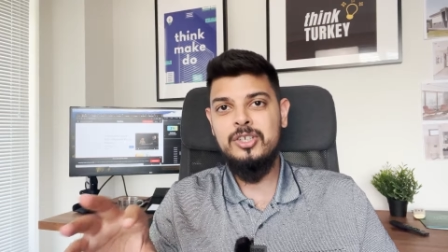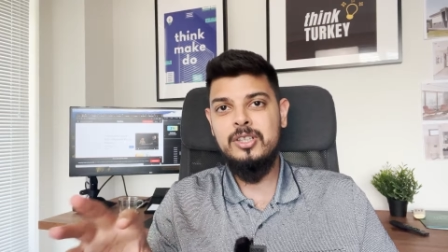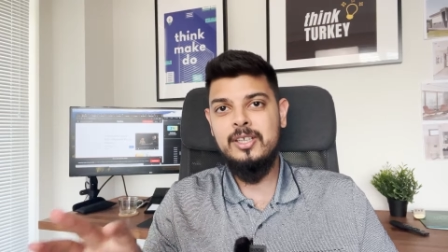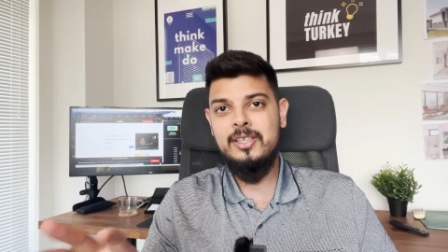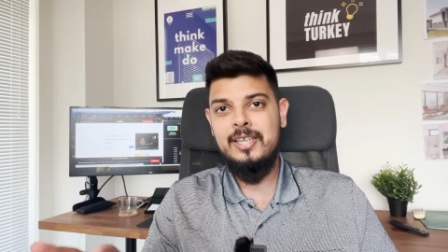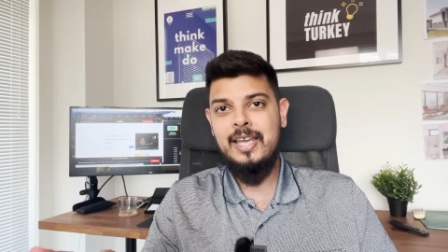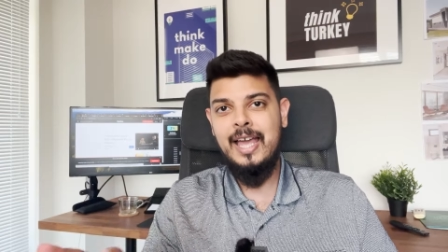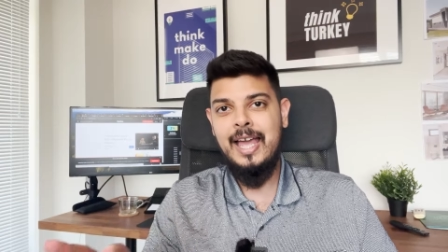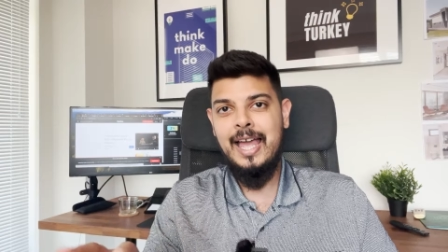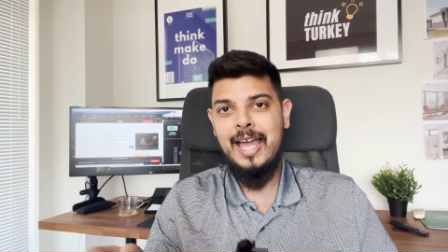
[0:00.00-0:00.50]
it
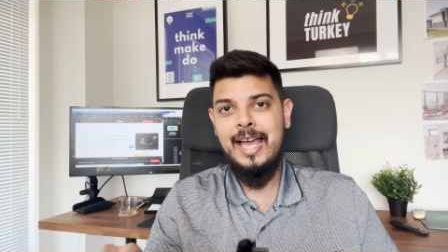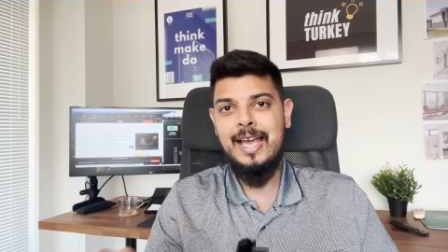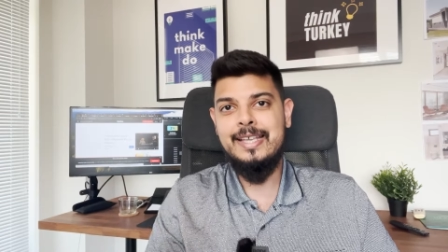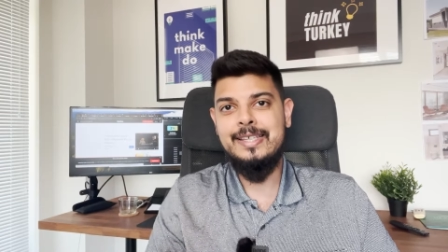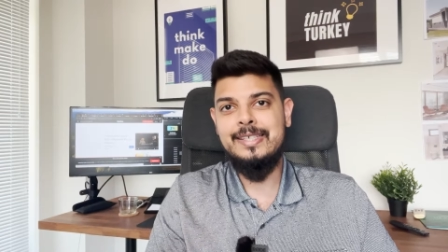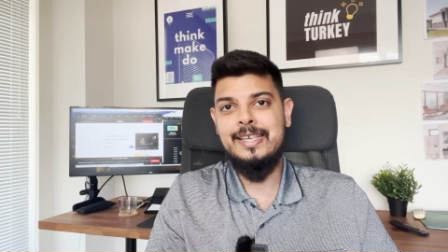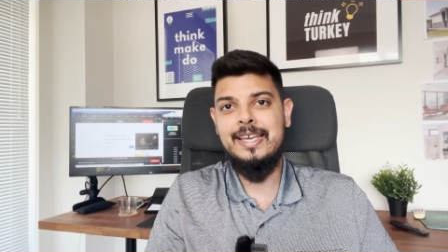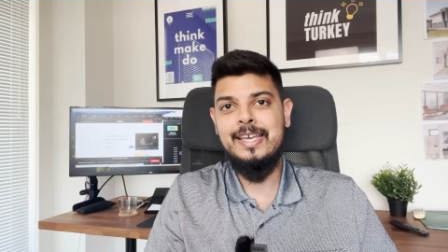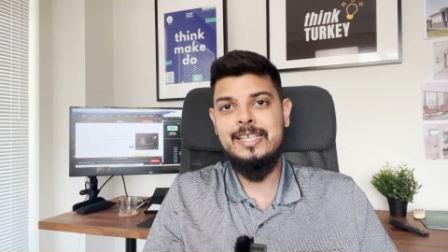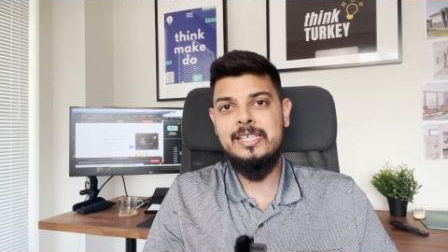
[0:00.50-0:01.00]

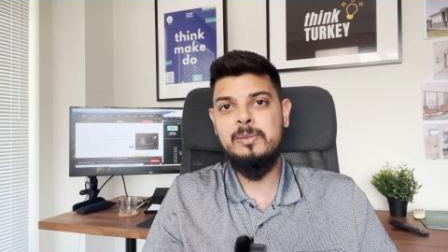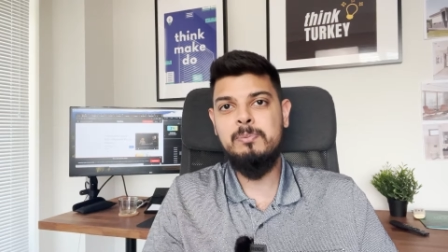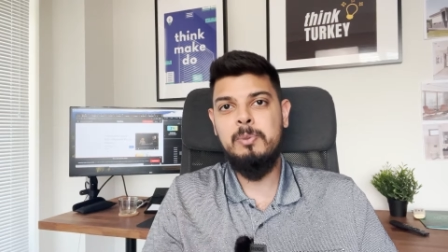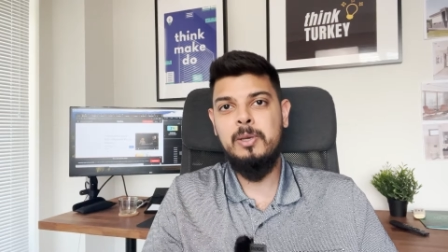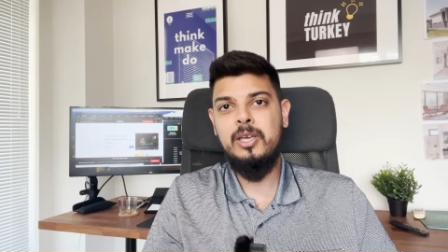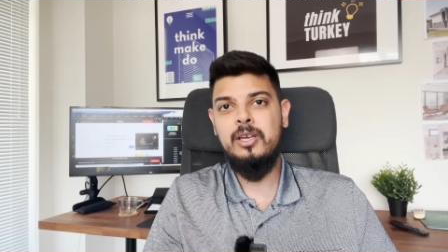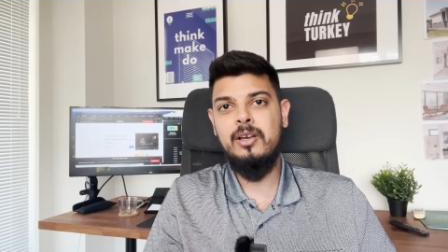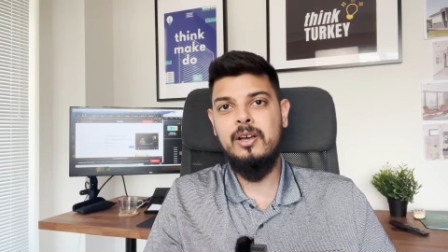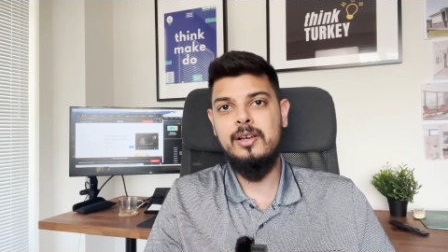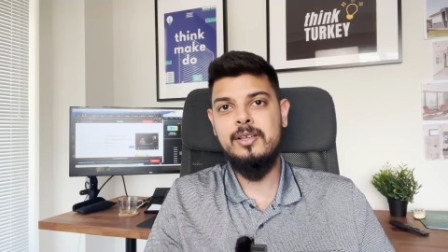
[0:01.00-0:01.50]
has is
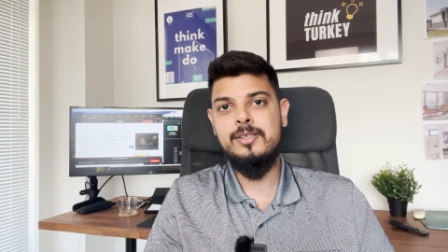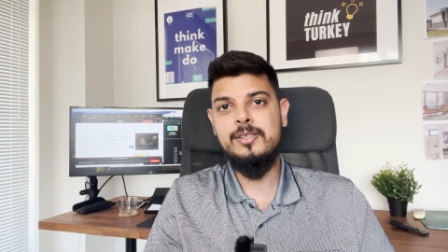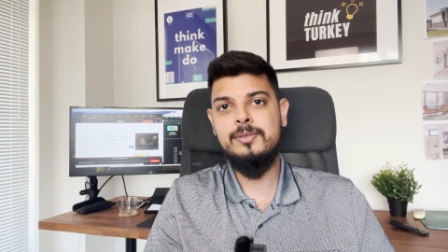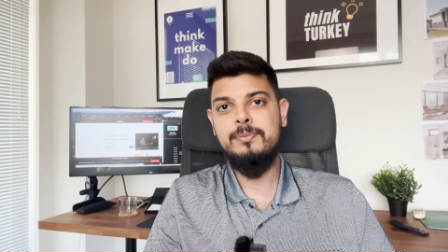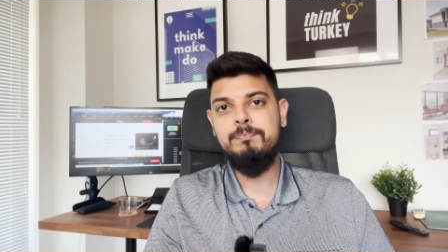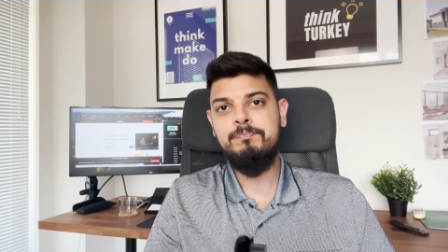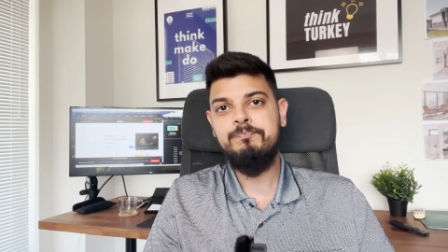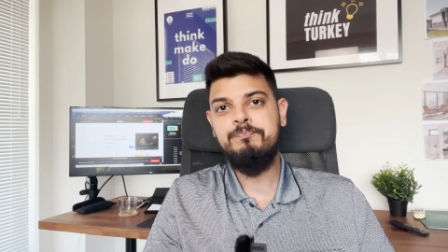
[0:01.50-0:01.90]
because